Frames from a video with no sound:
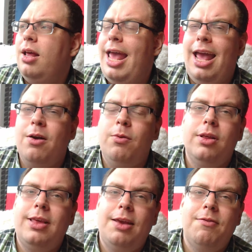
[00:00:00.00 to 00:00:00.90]
air
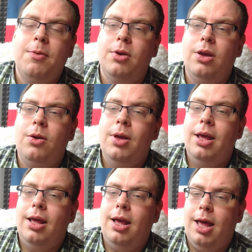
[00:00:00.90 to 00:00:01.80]
quality, they want
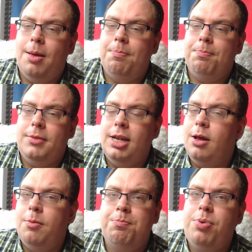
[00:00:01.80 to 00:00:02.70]
to you
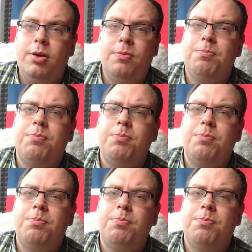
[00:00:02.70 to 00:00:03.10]
know, put